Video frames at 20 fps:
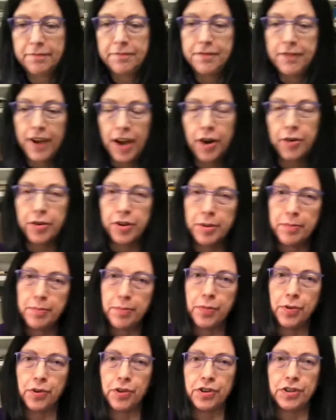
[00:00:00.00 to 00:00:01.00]
very
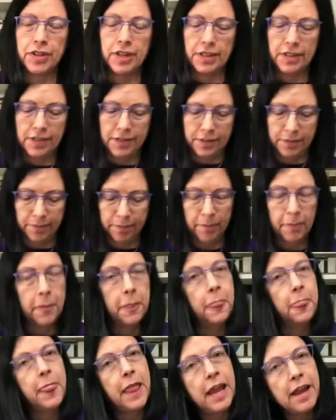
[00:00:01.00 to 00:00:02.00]
important,
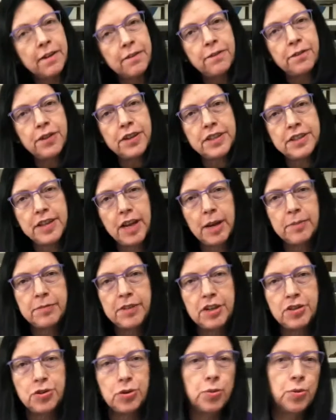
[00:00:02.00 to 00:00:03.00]
every
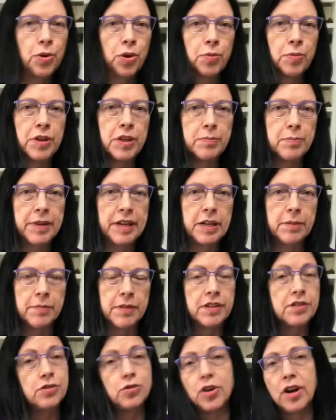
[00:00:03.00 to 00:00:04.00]
time that you work with
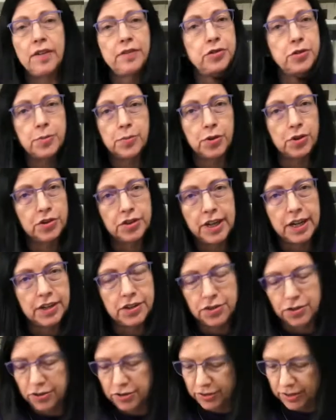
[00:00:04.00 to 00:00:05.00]
pigments, you have to
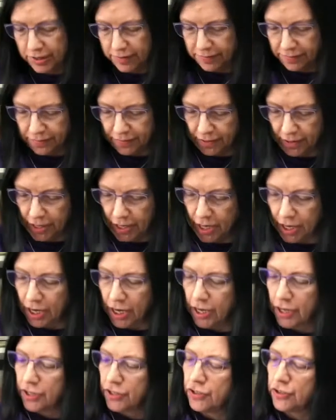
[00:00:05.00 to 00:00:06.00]
protect yourself.
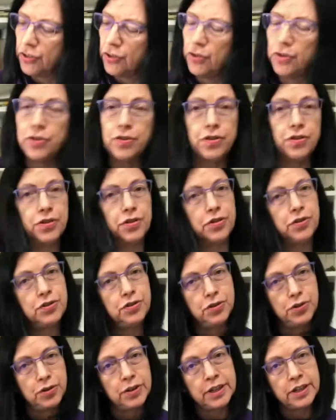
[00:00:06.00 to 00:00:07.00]
So
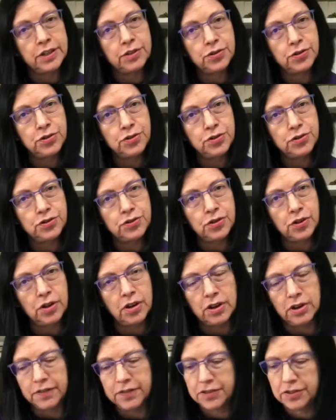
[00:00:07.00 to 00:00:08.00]
you need to use
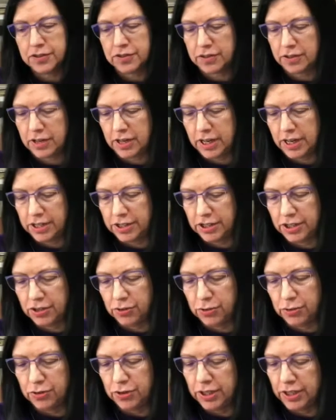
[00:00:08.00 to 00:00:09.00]
gloves and
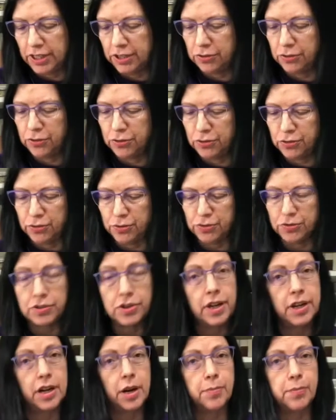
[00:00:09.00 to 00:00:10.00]
you need to
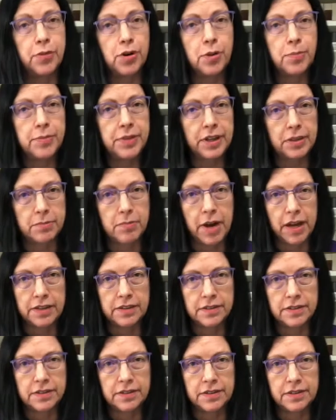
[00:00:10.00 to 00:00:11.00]
use an appropriate
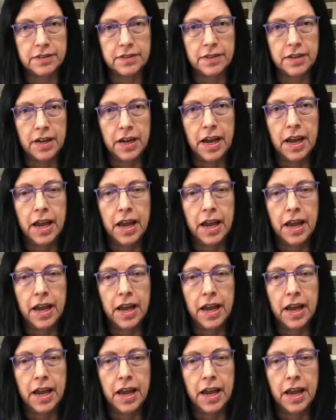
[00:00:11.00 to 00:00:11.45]
masks.